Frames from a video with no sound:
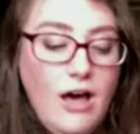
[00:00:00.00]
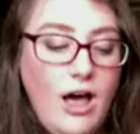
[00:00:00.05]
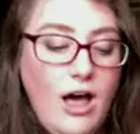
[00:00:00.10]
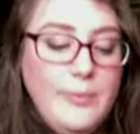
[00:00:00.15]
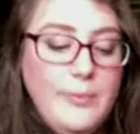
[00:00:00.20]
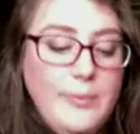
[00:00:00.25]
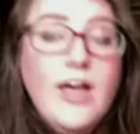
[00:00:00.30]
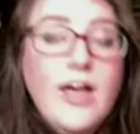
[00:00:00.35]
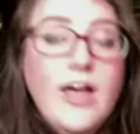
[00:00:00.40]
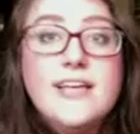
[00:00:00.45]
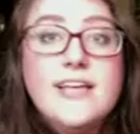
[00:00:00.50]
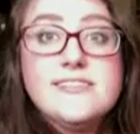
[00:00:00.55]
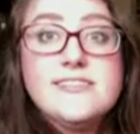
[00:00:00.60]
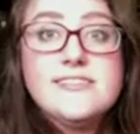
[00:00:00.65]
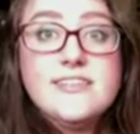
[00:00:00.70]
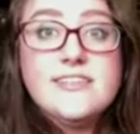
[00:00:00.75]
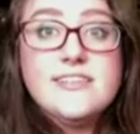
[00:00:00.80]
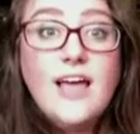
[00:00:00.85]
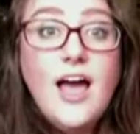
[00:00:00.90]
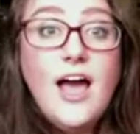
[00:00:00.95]
I'll be honest.
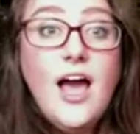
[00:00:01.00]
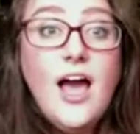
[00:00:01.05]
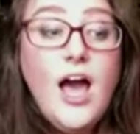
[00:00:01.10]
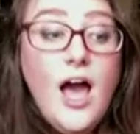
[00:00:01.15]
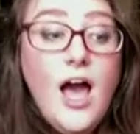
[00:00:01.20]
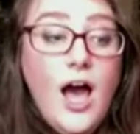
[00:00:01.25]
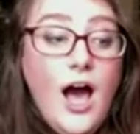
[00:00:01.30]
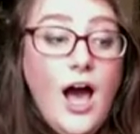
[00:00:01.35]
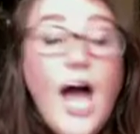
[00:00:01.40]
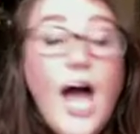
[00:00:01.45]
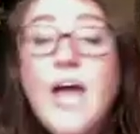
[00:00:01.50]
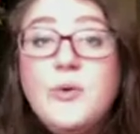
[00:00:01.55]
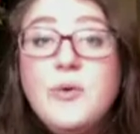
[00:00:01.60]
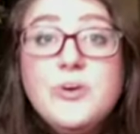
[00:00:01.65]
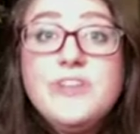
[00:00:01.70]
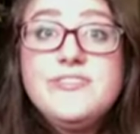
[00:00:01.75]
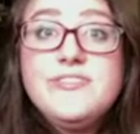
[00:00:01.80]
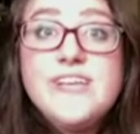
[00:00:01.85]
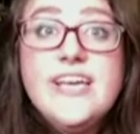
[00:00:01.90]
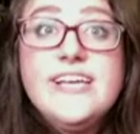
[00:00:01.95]
I would
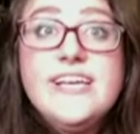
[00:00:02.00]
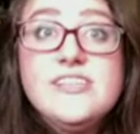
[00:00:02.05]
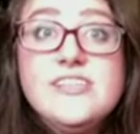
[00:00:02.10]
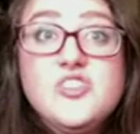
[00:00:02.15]
have taken